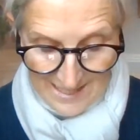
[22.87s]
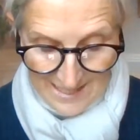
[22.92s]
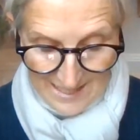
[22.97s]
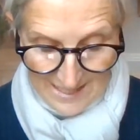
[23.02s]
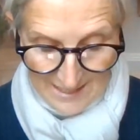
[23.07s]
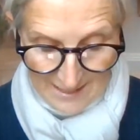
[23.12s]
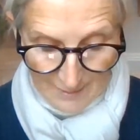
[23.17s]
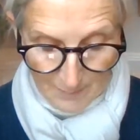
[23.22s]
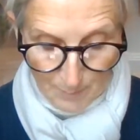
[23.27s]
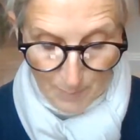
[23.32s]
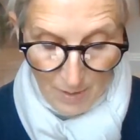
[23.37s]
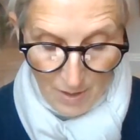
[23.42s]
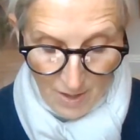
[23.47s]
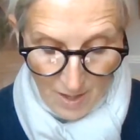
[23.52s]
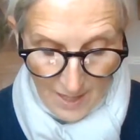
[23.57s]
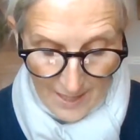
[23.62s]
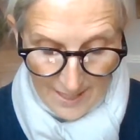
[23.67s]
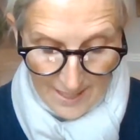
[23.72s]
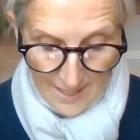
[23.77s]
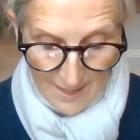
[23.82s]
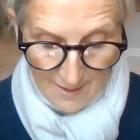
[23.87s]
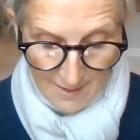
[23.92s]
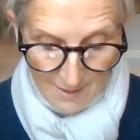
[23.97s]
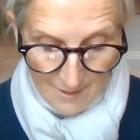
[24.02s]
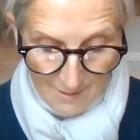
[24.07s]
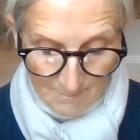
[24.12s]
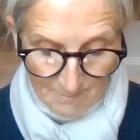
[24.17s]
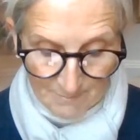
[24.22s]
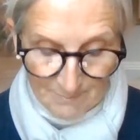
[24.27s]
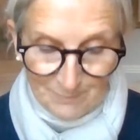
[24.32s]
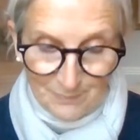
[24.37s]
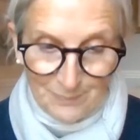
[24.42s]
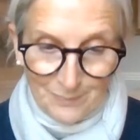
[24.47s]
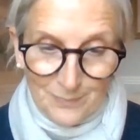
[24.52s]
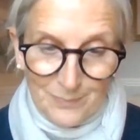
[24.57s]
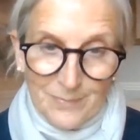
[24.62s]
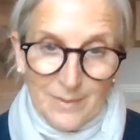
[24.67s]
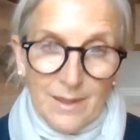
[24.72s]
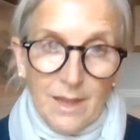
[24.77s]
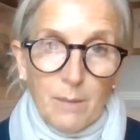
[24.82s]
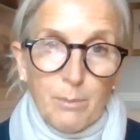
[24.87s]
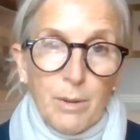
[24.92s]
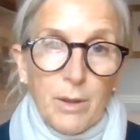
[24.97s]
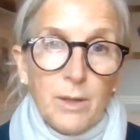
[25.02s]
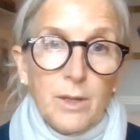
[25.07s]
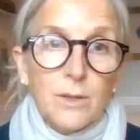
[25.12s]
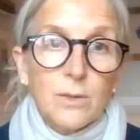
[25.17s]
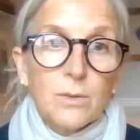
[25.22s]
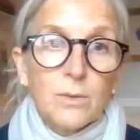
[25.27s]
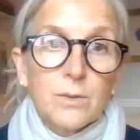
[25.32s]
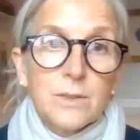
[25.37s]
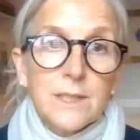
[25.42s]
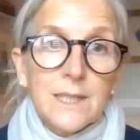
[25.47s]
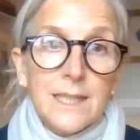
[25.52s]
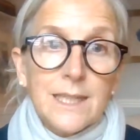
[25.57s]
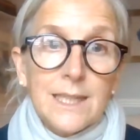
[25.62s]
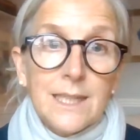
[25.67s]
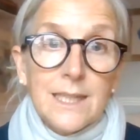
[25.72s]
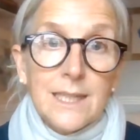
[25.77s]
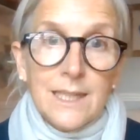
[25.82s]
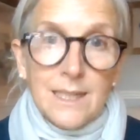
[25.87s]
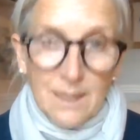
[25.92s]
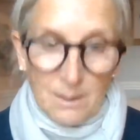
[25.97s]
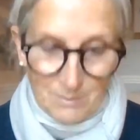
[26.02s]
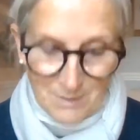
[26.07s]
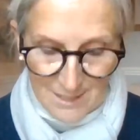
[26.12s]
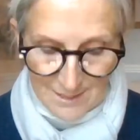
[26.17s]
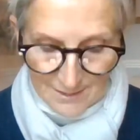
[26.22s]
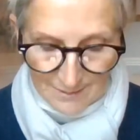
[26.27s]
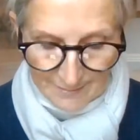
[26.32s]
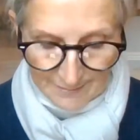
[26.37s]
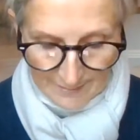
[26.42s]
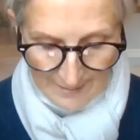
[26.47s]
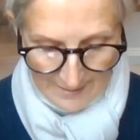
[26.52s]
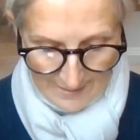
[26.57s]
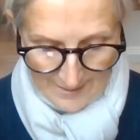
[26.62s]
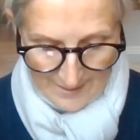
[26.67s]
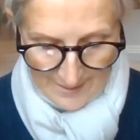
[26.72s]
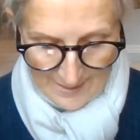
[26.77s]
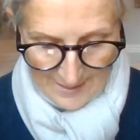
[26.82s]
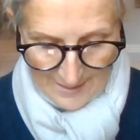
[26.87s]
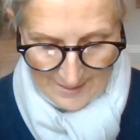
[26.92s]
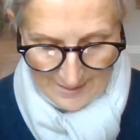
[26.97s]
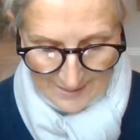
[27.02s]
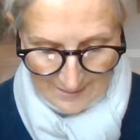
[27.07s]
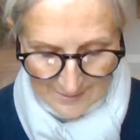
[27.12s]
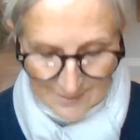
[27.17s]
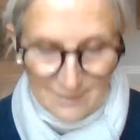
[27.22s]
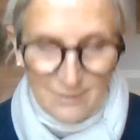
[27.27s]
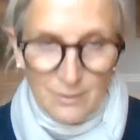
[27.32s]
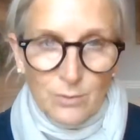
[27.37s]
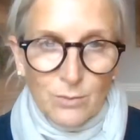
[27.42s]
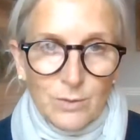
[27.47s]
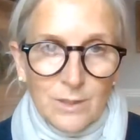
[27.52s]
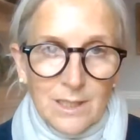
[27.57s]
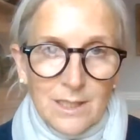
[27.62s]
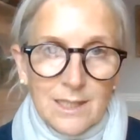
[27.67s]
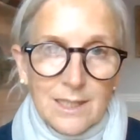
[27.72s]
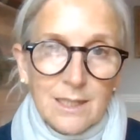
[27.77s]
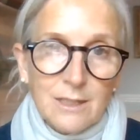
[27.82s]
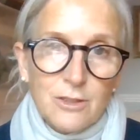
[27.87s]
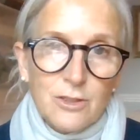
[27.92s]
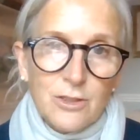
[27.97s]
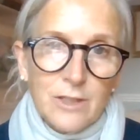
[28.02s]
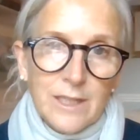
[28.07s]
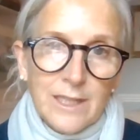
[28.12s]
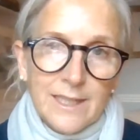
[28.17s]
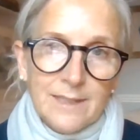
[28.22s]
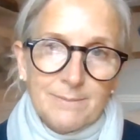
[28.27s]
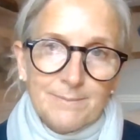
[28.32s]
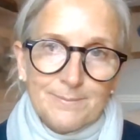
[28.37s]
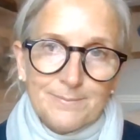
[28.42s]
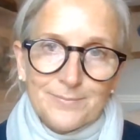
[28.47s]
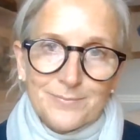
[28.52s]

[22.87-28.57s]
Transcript: is by a poet called Cummings, and it's called The Little Tree.